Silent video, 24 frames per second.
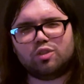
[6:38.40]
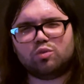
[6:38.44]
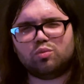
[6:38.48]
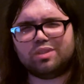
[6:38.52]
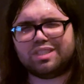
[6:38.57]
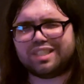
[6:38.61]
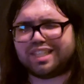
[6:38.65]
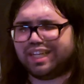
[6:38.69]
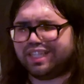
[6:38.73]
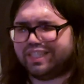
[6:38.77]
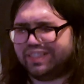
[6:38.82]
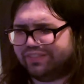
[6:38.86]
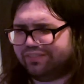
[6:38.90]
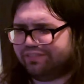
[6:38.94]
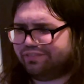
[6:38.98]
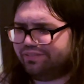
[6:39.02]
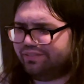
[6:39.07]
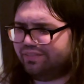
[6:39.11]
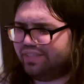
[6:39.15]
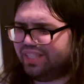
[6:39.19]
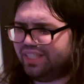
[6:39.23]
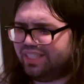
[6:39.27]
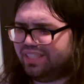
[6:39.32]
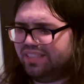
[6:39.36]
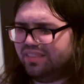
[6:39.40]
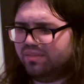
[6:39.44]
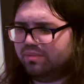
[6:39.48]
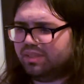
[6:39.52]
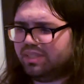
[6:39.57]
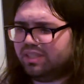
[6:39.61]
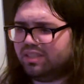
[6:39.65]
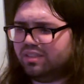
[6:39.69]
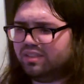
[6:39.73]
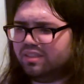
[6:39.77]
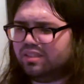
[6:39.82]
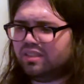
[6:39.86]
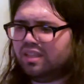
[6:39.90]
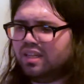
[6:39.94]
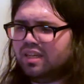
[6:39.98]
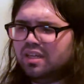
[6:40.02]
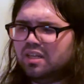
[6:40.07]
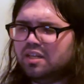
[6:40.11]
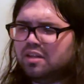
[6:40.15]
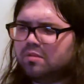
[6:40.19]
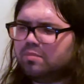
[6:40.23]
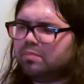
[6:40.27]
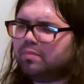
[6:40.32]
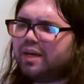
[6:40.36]
one's kind of funny because
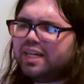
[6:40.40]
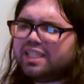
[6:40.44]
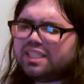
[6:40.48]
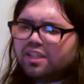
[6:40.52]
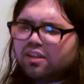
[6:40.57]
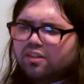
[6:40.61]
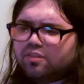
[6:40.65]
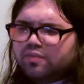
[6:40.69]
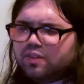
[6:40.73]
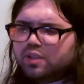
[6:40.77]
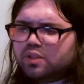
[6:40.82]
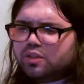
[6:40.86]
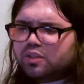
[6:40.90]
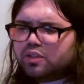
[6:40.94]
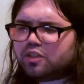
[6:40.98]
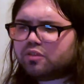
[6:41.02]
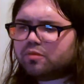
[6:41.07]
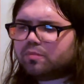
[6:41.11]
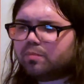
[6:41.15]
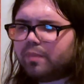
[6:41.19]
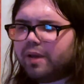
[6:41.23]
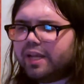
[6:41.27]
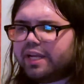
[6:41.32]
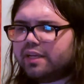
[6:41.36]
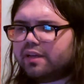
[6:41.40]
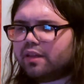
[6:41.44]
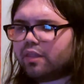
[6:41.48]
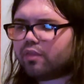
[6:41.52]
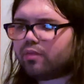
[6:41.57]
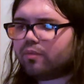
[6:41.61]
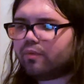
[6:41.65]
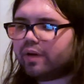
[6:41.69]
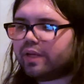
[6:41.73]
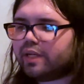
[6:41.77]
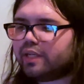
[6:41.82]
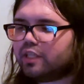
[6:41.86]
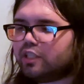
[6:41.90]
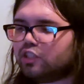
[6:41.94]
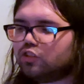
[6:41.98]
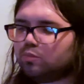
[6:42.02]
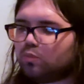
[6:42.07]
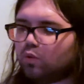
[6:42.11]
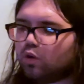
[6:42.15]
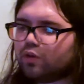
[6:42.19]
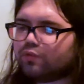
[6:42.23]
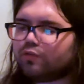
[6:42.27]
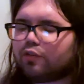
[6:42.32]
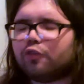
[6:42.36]
Back to the Future's main threat is
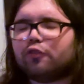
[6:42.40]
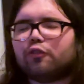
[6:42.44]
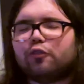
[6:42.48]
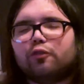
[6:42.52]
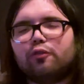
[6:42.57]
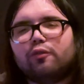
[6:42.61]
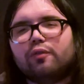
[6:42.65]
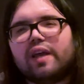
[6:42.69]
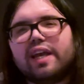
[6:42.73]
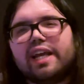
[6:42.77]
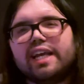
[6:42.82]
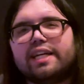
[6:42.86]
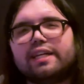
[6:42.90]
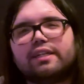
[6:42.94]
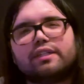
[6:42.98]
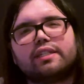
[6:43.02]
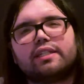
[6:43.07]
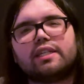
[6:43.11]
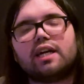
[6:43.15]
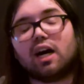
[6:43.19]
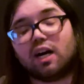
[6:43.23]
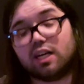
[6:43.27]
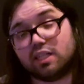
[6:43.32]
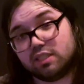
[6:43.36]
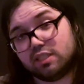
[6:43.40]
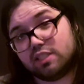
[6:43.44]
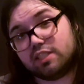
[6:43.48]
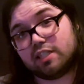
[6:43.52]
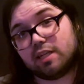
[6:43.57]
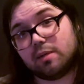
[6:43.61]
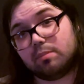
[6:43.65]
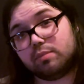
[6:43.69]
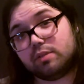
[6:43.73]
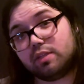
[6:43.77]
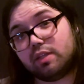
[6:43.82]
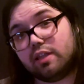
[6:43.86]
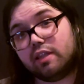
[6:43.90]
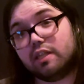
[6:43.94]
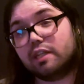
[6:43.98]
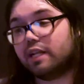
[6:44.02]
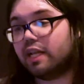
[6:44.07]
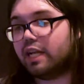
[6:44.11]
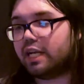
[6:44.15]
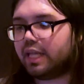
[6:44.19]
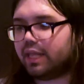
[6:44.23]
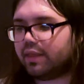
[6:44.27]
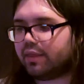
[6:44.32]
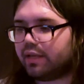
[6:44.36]
more of a vague concept than
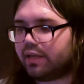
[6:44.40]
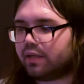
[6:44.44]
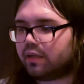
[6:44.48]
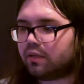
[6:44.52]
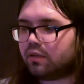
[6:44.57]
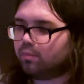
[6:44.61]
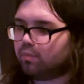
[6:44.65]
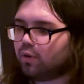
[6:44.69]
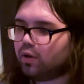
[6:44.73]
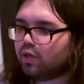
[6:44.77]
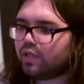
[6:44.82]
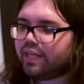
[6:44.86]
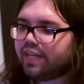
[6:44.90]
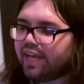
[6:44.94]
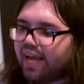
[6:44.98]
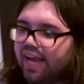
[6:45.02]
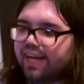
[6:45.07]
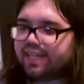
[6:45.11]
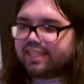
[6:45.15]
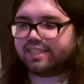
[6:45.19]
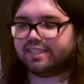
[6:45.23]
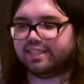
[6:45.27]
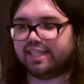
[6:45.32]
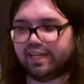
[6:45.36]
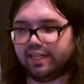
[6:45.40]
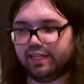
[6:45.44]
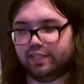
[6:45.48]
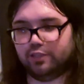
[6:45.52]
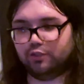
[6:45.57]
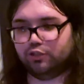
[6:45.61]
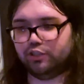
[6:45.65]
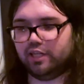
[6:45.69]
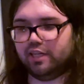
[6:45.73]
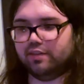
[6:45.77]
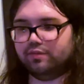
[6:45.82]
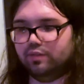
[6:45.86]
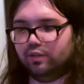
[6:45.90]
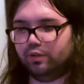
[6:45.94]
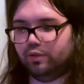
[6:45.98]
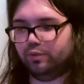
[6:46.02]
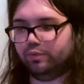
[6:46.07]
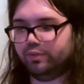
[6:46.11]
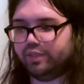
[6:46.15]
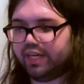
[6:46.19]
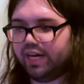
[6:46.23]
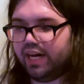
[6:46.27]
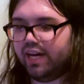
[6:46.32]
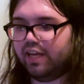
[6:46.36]
anything. Marty accidentally traveled through
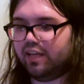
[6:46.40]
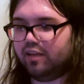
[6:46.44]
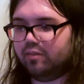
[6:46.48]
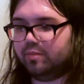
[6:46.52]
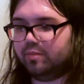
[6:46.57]
time